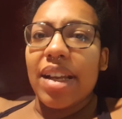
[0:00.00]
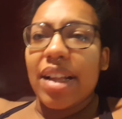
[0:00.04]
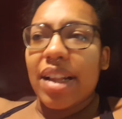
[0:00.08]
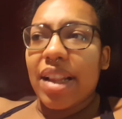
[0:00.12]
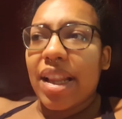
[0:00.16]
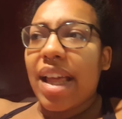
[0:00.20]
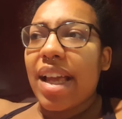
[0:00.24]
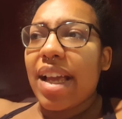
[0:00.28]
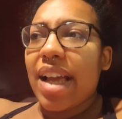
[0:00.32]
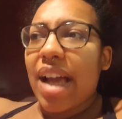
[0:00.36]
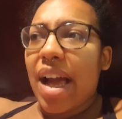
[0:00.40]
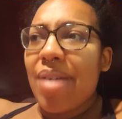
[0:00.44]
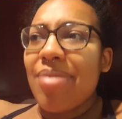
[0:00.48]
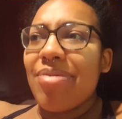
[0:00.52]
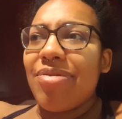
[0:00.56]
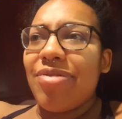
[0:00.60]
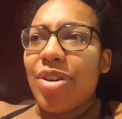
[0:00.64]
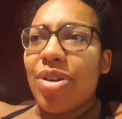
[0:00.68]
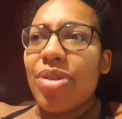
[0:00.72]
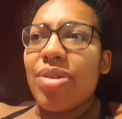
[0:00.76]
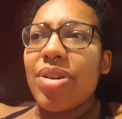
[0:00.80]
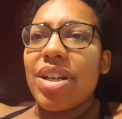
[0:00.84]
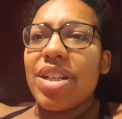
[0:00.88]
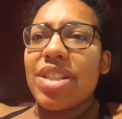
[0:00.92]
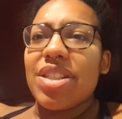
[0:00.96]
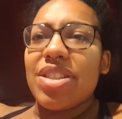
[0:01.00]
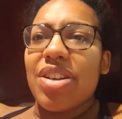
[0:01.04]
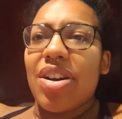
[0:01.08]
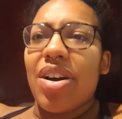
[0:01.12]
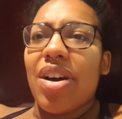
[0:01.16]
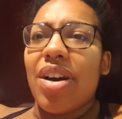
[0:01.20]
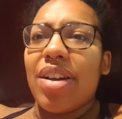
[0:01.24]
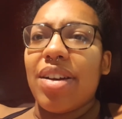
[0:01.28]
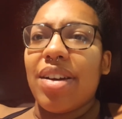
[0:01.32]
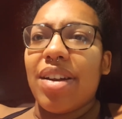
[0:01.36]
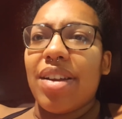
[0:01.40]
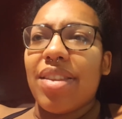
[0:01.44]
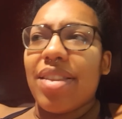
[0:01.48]
Like, I'm focused
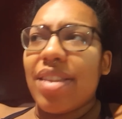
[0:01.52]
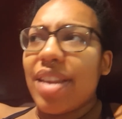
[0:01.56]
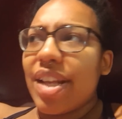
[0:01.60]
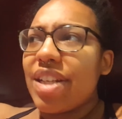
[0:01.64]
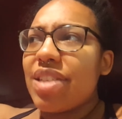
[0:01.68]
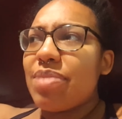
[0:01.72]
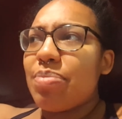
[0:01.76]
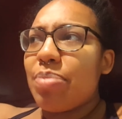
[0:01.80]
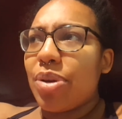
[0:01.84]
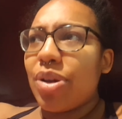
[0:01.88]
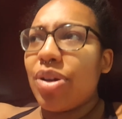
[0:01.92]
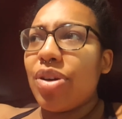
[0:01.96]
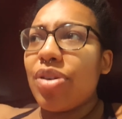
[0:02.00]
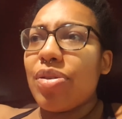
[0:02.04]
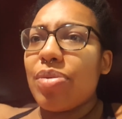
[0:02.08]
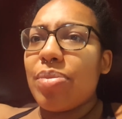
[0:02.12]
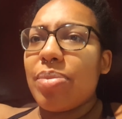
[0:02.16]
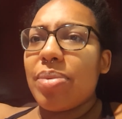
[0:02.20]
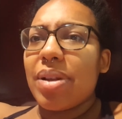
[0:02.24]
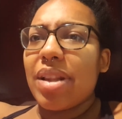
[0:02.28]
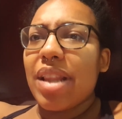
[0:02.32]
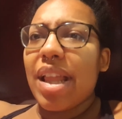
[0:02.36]
on this poop.